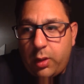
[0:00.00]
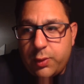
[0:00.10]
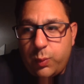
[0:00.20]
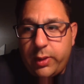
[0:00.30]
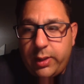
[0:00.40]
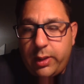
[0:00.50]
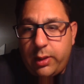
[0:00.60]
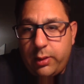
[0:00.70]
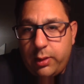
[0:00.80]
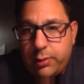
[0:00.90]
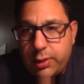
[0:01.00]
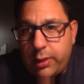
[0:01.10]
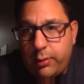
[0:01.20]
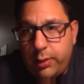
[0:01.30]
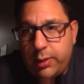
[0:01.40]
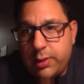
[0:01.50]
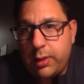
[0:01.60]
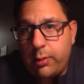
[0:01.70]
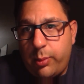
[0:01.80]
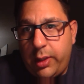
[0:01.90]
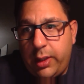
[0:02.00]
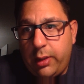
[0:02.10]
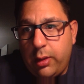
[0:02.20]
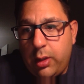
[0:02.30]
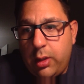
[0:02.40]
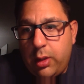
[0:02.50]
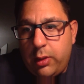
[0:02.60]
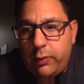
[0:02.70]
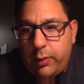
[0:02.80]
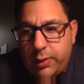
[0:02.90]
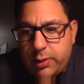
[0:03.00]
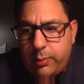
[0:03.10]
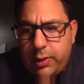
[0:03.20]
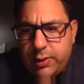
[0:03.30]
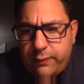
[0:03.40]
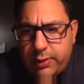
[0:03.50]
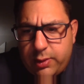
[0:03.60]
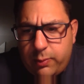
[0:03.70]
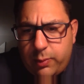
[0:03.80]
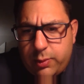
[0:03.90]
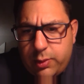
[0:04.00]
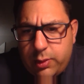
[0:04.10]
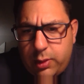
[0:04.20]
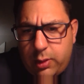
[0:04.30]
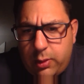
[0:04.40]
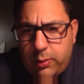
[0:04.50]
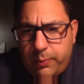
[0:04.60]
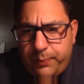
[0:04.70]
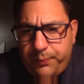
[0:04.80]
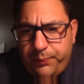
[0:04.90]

is what they're they're generally celebrating during some of these festivals, um,